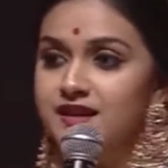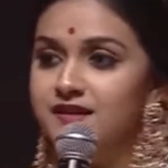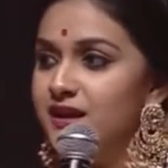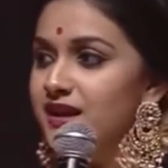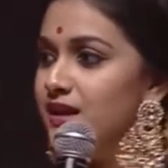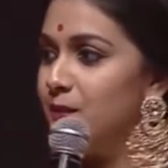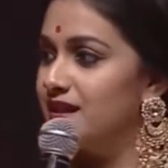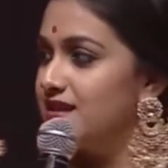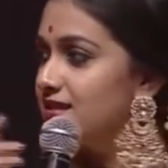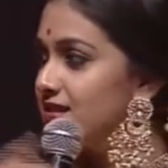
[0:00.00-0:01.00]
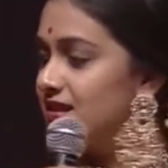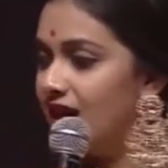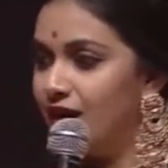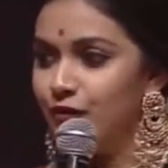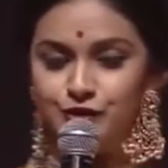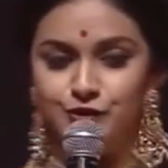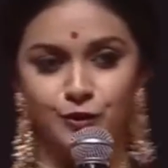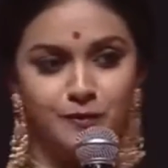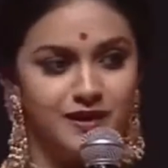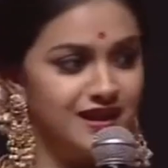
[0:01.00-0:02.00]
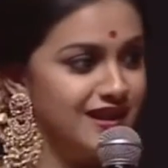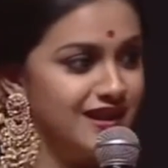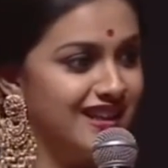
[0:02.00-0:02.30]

Mickey, where's the star of the show, Mickey?